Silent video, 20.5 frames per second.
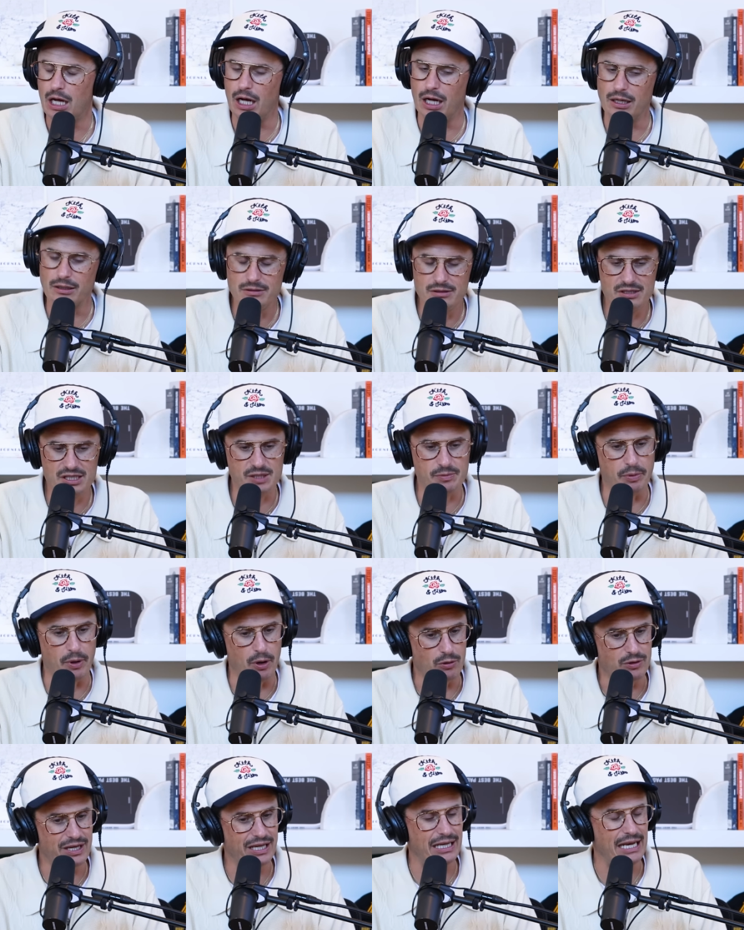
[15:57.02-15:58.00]

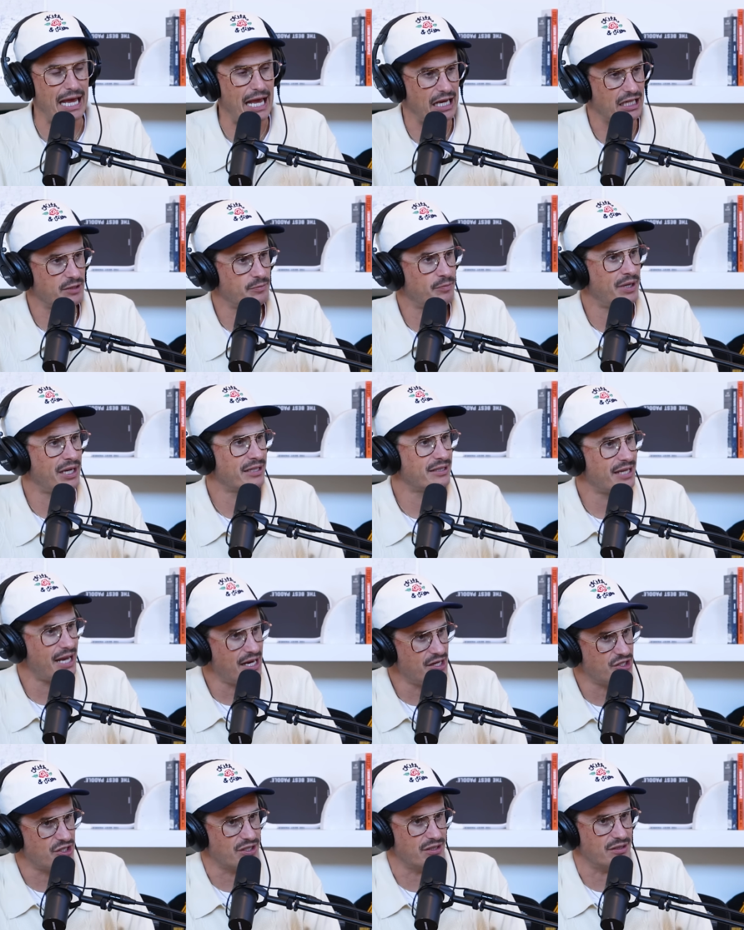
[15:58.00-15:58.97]
unspoken
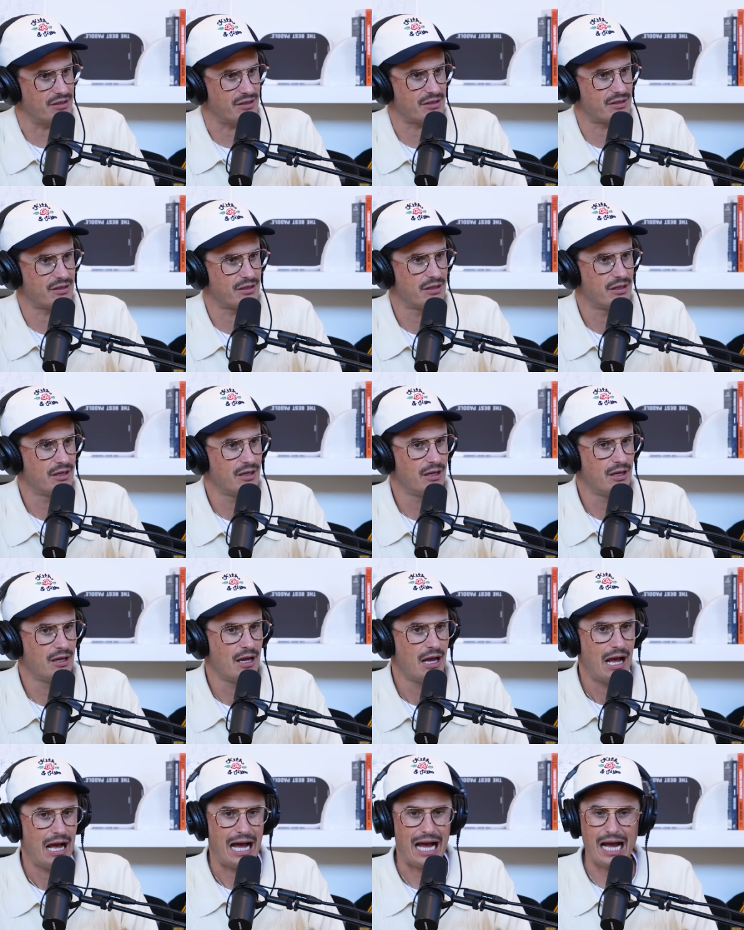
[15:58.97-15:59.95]
expectations. Mm-hmm.
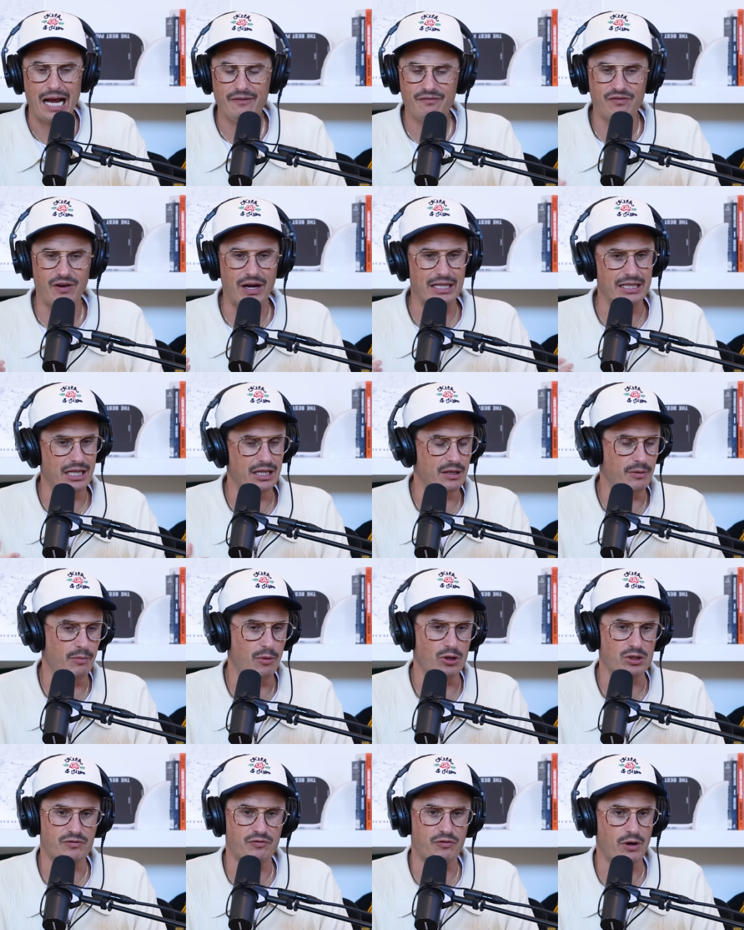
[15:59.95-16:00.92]
Yeah. I find that the
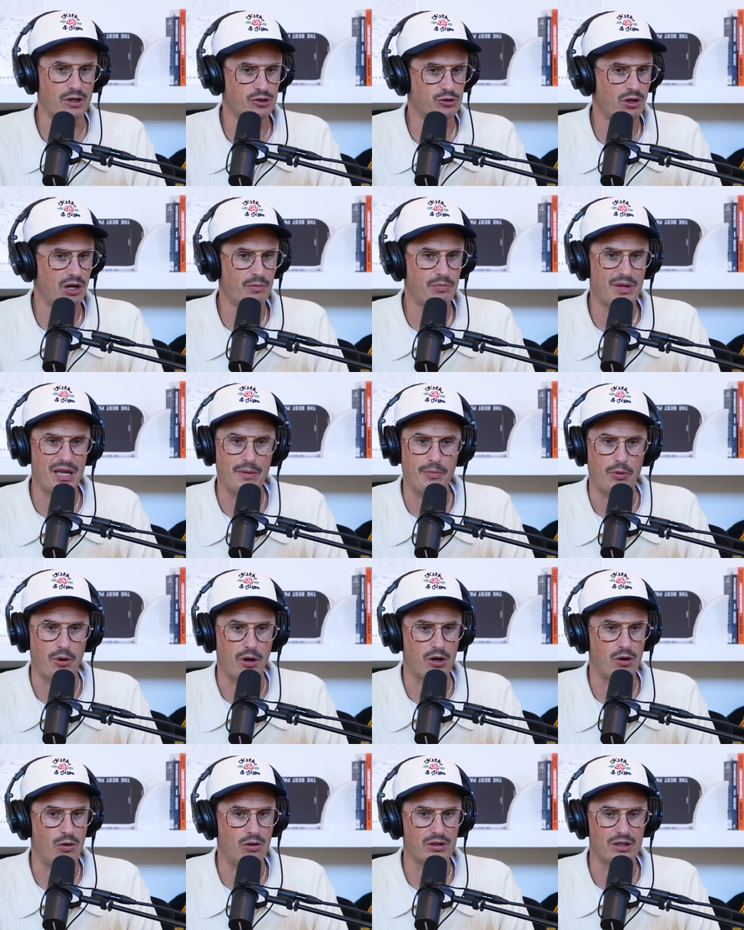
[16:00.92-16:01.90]
most frustrated
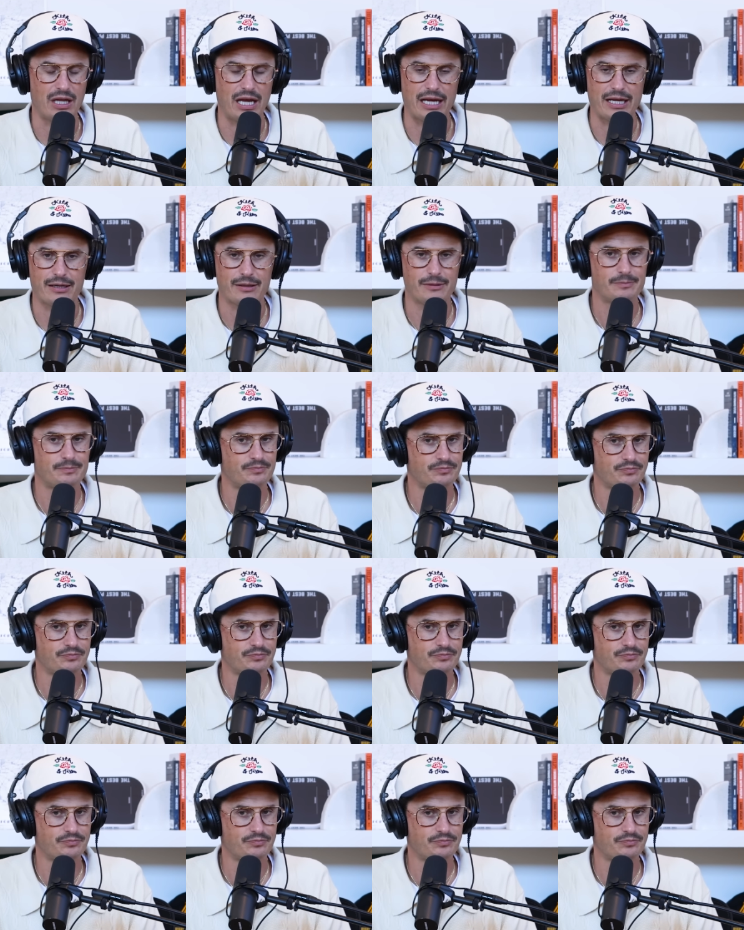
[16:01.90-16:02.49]
people are going like,